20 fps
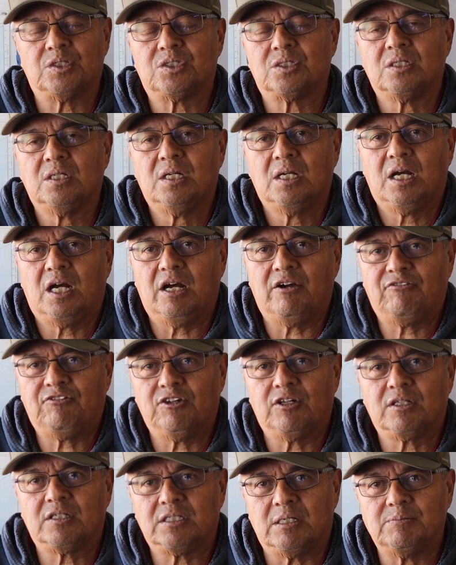which I
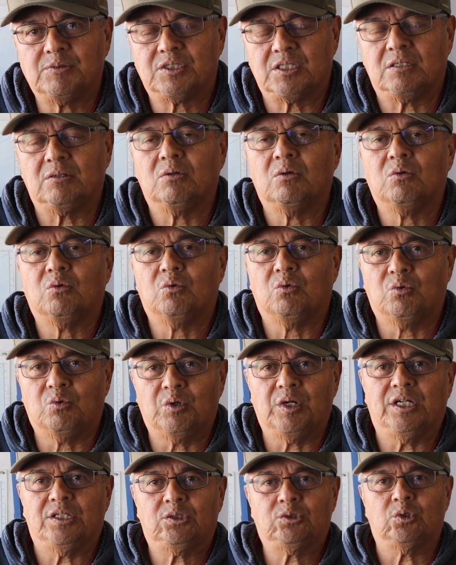feel comes in
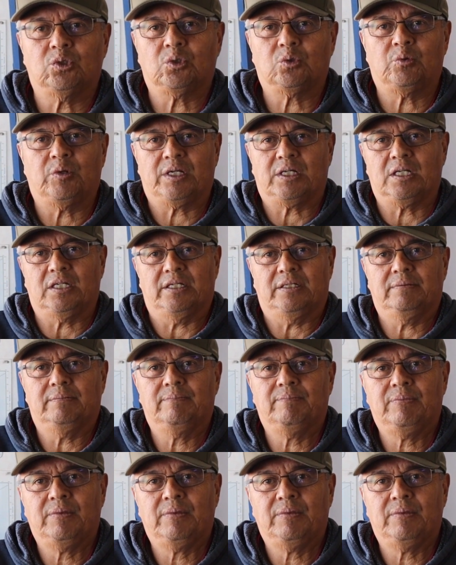way too quickly.